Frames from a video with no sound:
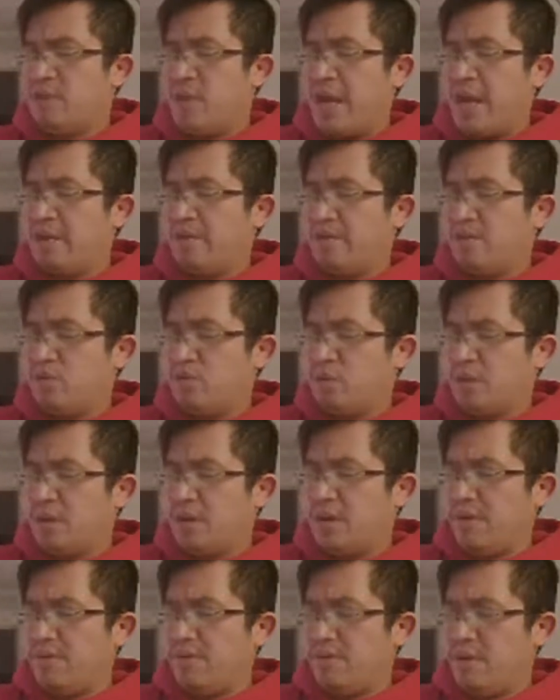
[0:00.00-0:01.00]
Negative
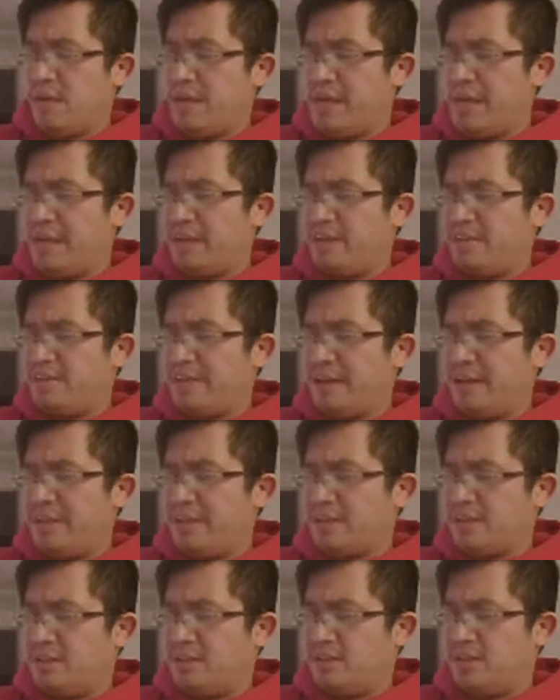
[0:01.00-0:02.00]
12 is
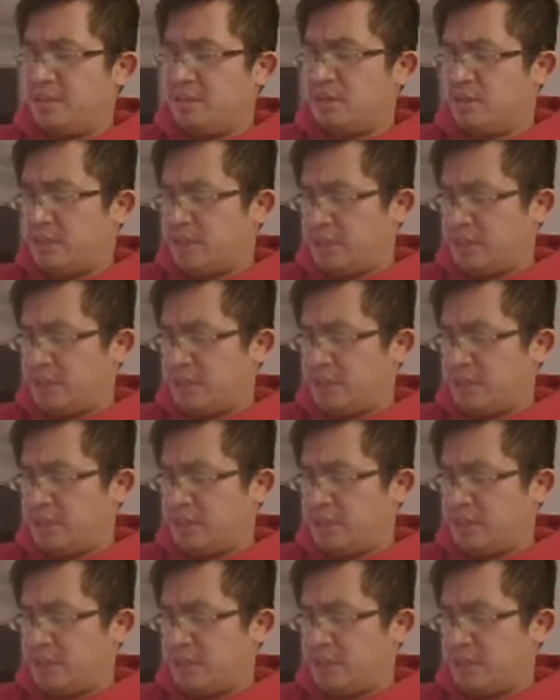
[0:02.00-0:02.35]
less